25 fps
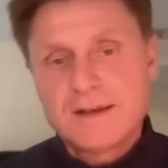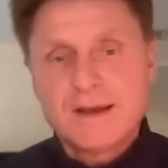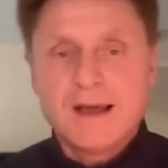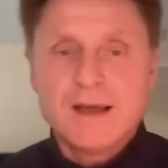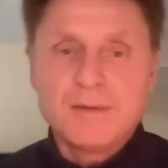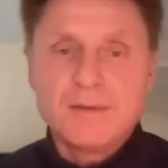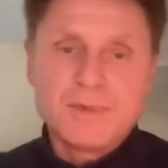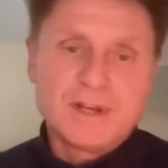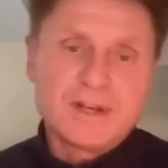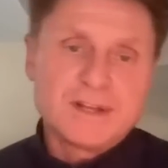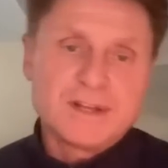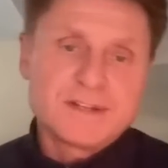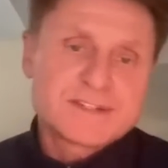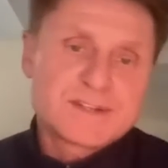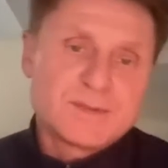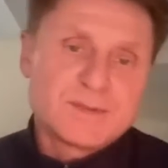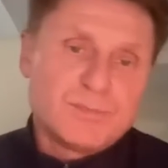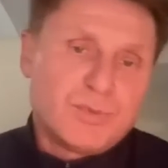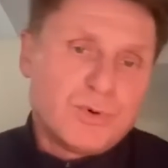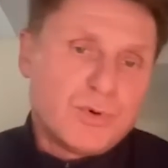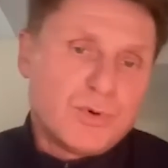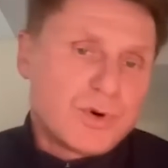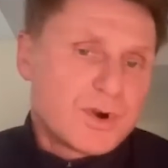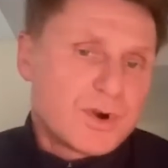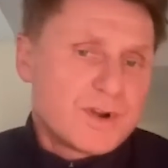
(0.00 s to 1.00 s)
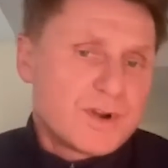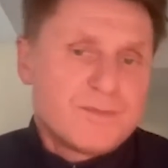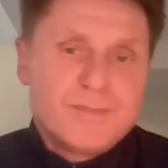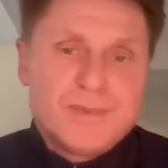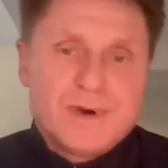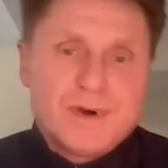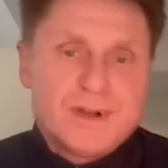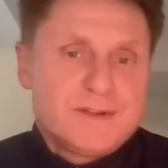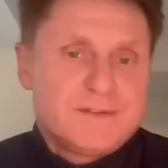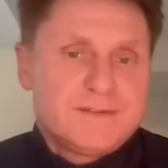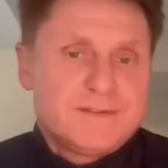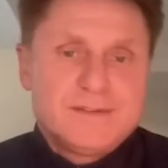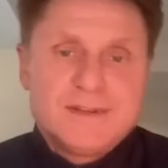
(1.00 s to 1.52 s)
I mean, it's important,
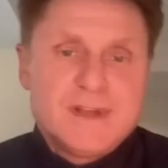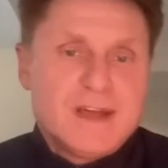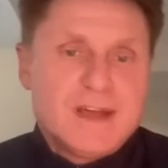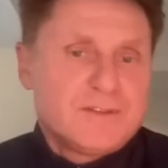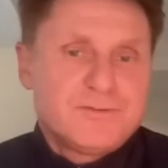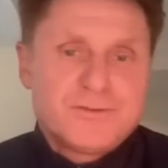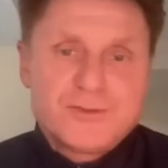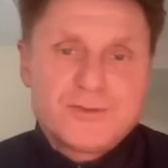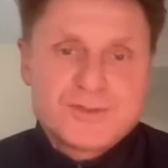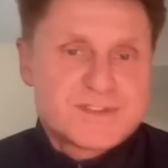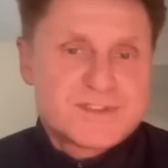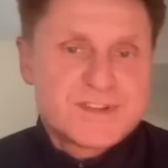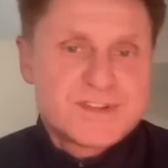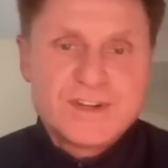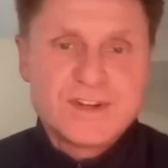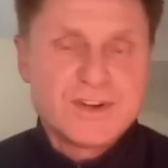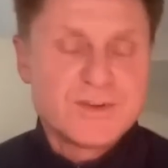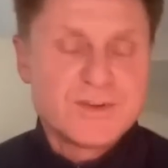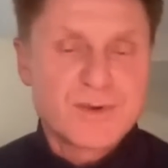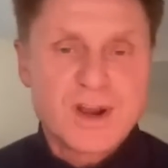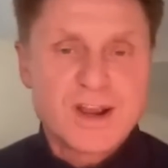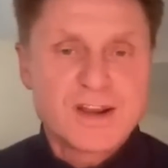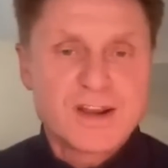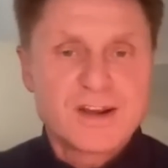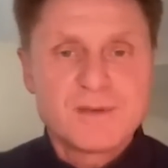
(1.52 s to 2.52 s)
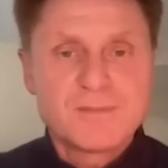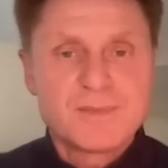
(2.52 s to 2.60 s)
but not for City, right?